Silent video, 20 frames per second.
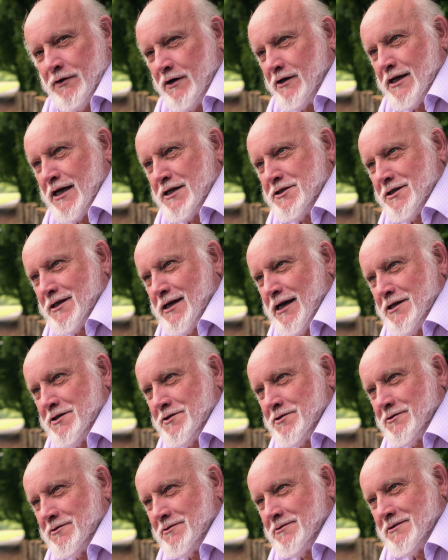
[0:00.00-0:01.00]
very
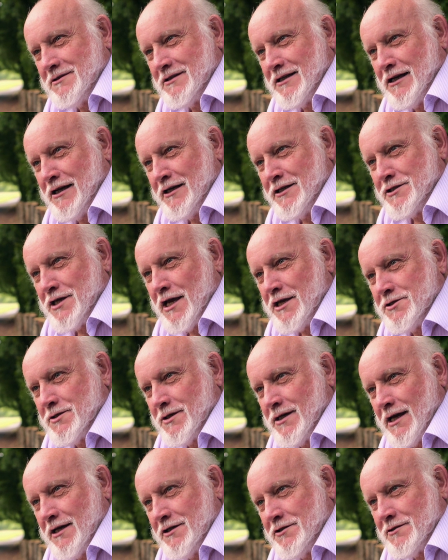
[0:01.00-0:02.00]
educational and it's
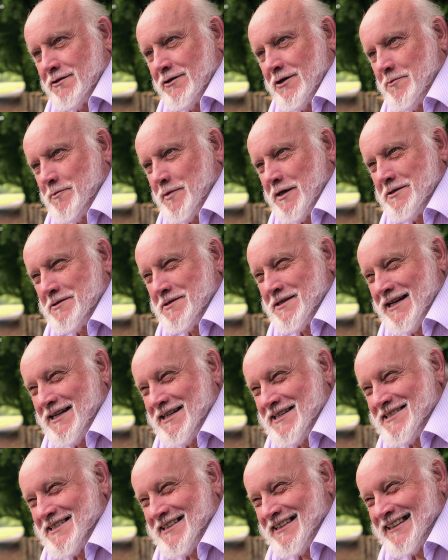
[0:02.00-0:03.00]
educational on both
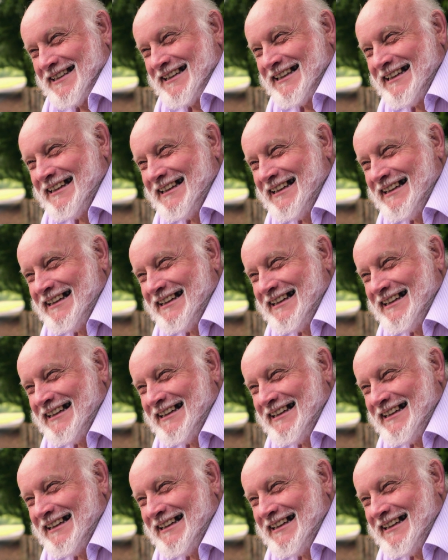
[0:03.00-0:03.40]
sides I think.